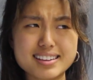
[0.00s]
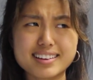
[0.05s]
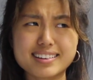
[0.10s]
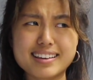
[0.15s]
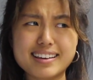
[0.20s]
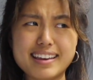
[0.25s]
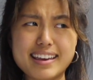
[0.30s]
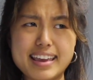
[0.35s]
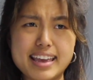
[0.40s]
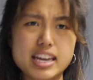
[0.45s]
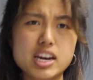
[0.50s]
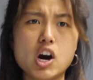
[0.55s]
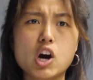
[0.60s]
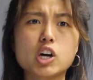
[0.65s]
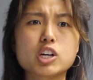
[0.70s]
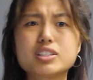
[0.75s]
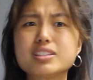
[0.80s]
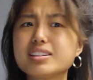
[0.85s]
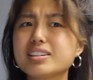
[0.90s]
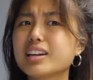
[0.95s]
like in
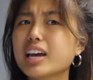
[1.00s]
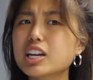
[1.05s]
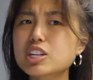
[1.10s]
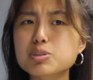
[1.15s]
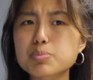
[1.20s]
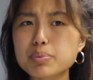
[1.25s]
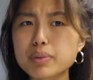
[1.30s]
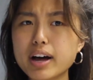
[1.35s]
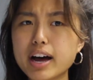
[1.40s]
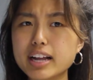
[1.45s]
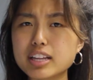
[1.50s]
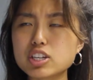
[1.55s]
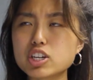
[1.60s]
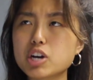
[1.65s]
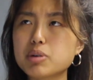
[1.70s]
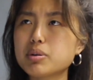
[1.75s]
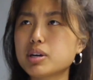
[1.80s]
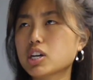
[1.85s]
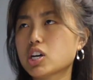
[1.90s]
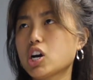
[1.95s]
our teenage blood, you
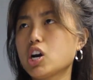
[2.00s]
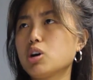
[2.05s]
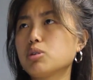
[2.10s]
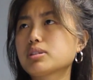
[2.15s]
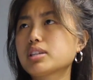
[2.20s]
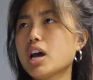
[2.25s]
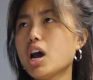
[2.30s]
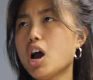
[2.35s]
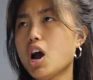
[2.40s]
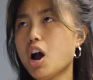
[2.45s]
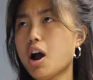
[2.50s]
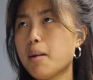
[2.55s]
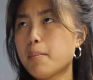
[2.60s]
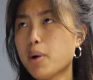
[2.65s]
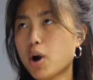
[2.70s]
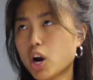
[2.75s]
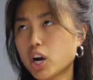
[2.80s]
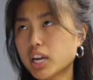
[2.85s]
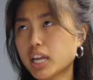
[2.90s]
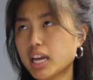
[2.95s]
know, it goes
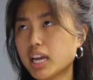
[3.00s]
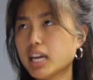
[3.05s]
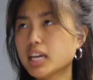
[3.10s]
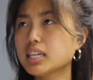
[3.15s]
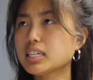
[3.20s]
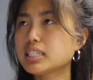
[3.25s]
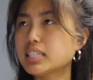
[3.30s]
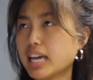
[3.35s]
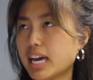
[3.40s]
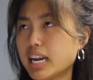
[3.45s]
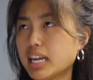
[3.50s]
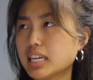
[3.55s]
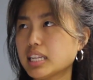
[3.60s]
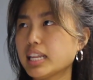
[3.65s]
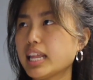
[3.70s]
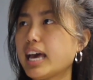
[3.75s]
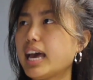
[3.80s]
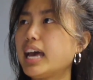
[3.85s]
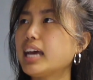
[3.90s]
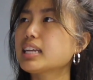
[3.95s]
partying, getting
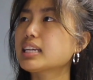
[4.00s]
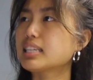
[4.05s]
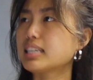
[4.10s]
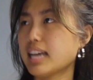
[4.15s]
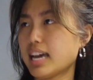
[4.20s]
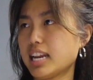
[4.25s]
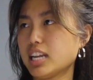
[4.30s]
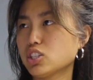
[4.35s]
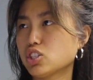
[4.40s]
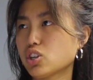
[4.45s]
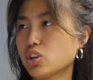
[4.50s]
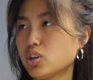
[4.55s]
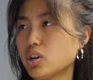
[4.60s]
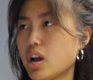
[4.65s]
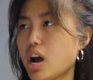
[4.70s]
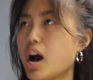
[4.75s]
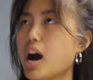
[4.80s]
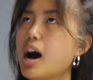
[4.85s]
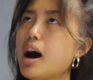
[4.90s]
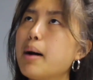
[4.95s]
lit, getting turned
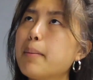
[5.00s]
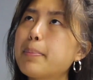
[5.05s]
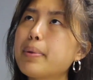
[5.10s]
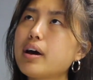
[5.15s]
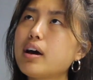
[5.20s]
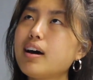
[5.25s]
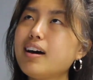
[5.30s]
up. Ow,